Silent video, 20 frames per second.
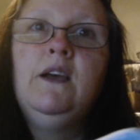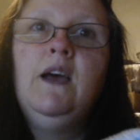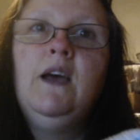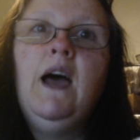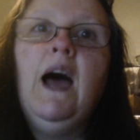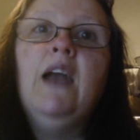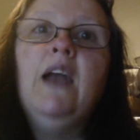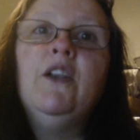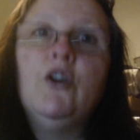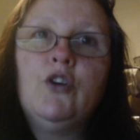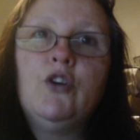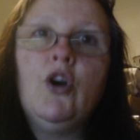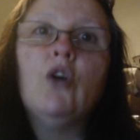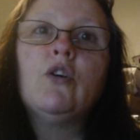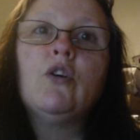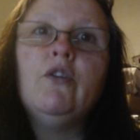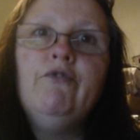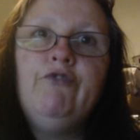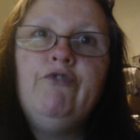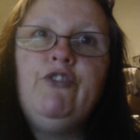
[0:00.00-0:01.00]
and I got
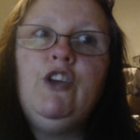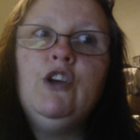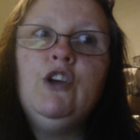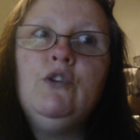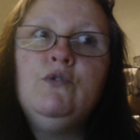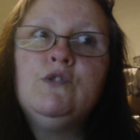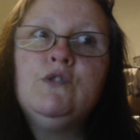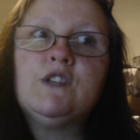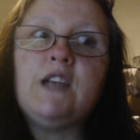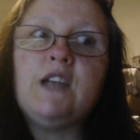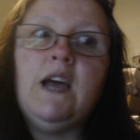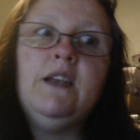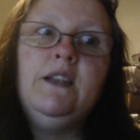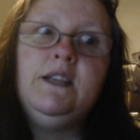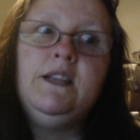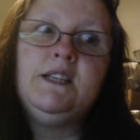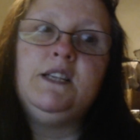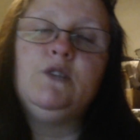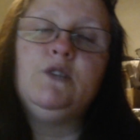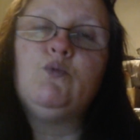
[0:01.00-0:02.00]
confused, and
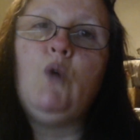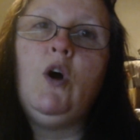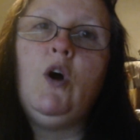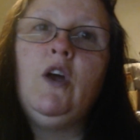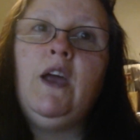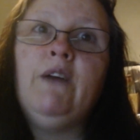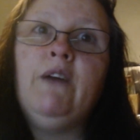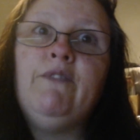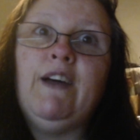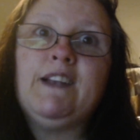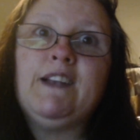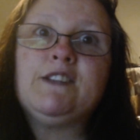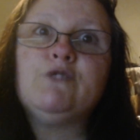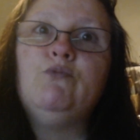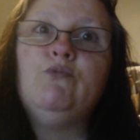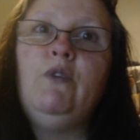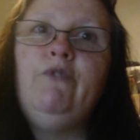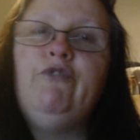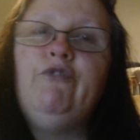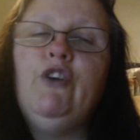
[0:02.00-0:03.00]
this is why I've had to
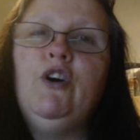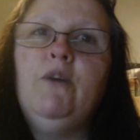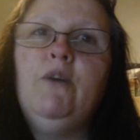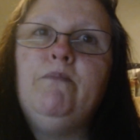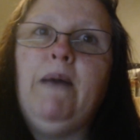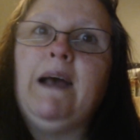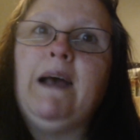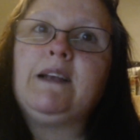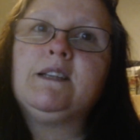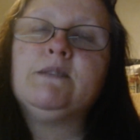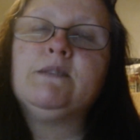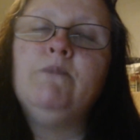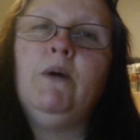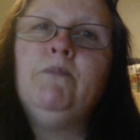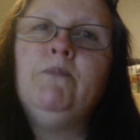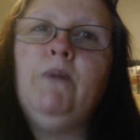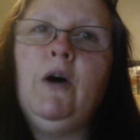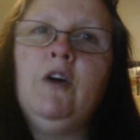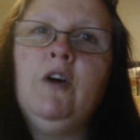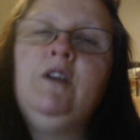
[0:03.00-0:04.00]
revert back to my
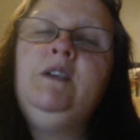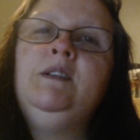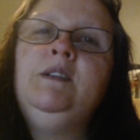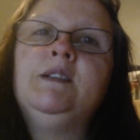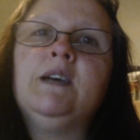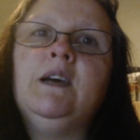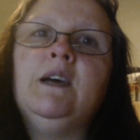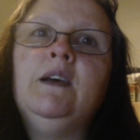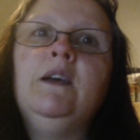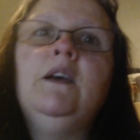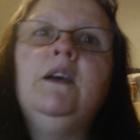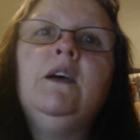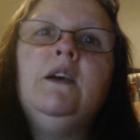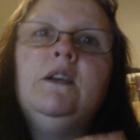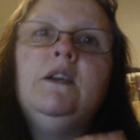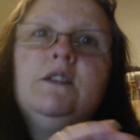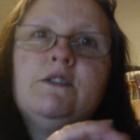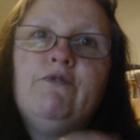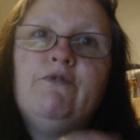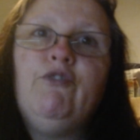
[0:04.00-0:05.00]
binder
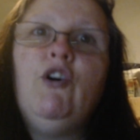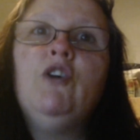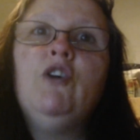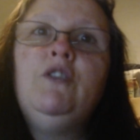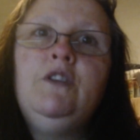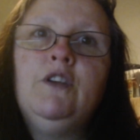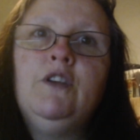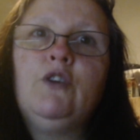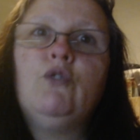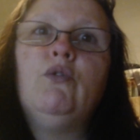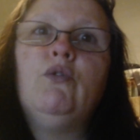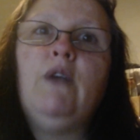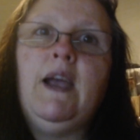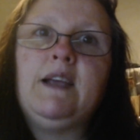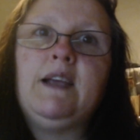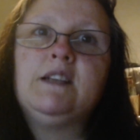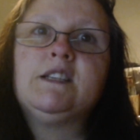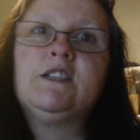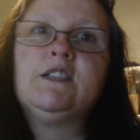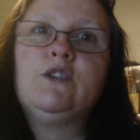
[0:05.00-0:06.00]
to find the
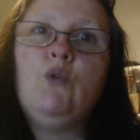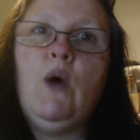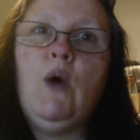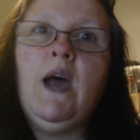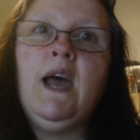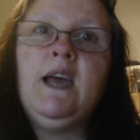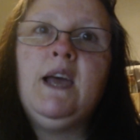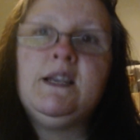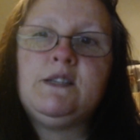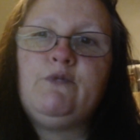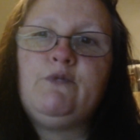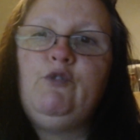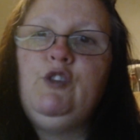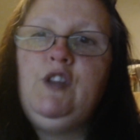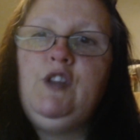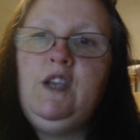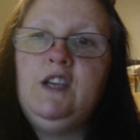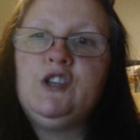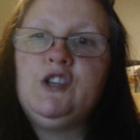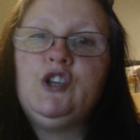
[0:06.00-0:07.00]
correct squares for
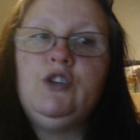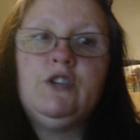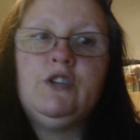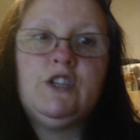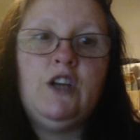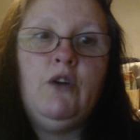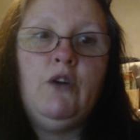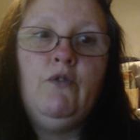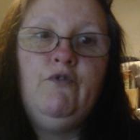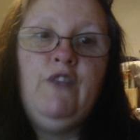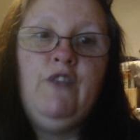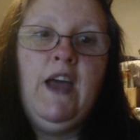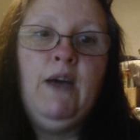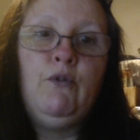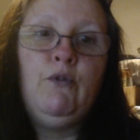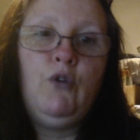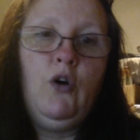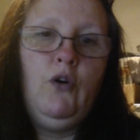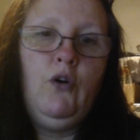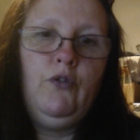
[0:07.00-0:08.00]
the issue. So I've now
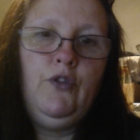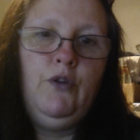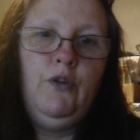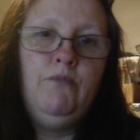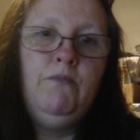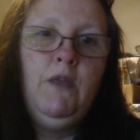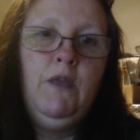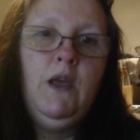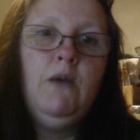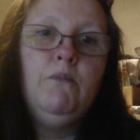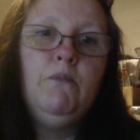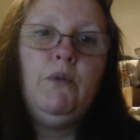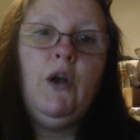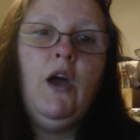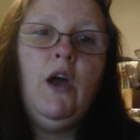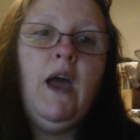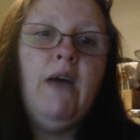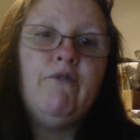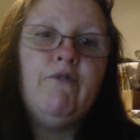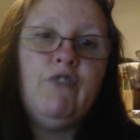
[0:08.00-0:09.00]
got them, but
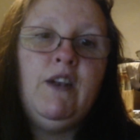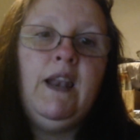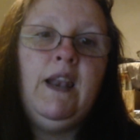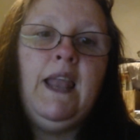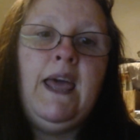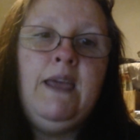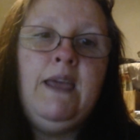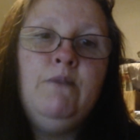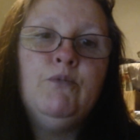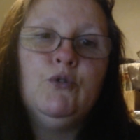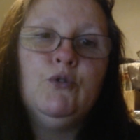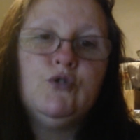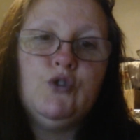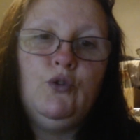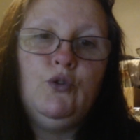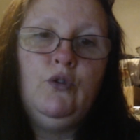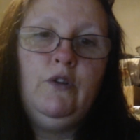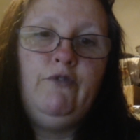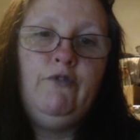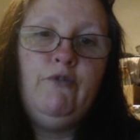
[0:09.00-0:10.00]
I haven't labelled
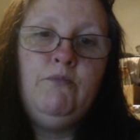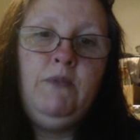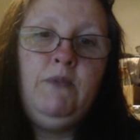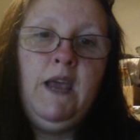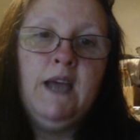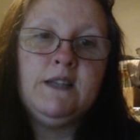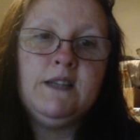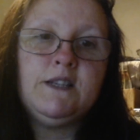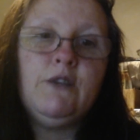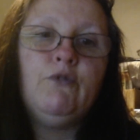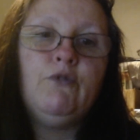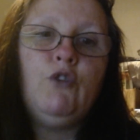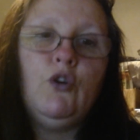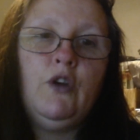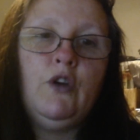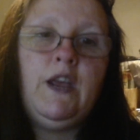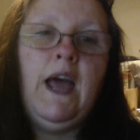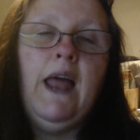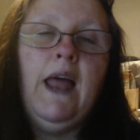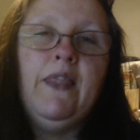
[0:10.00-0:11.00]
all of them yet, so I've got
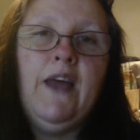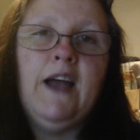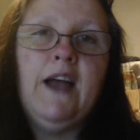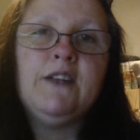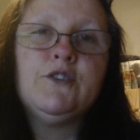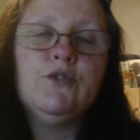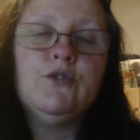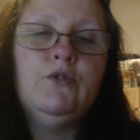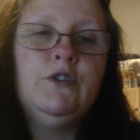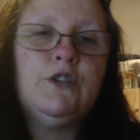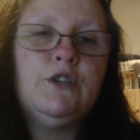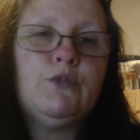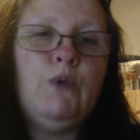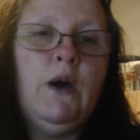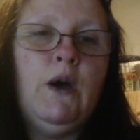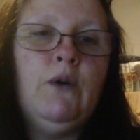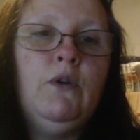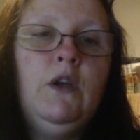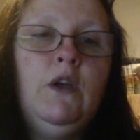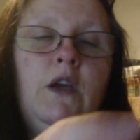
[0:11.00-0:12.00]
to get that done as
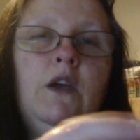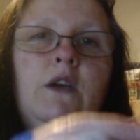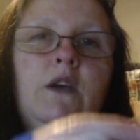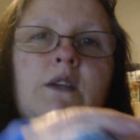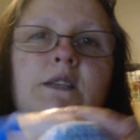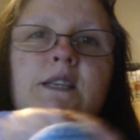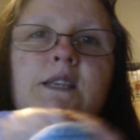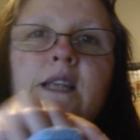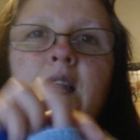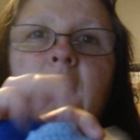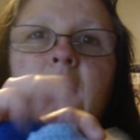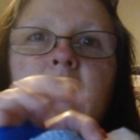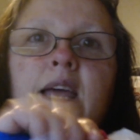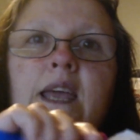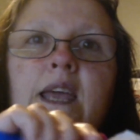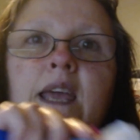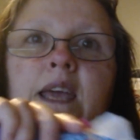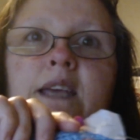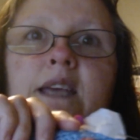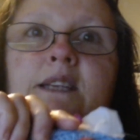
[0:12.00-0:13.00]
well. So that
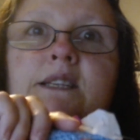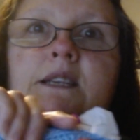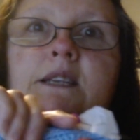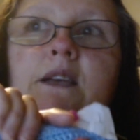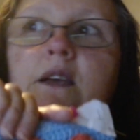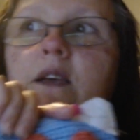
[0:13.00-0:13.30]
is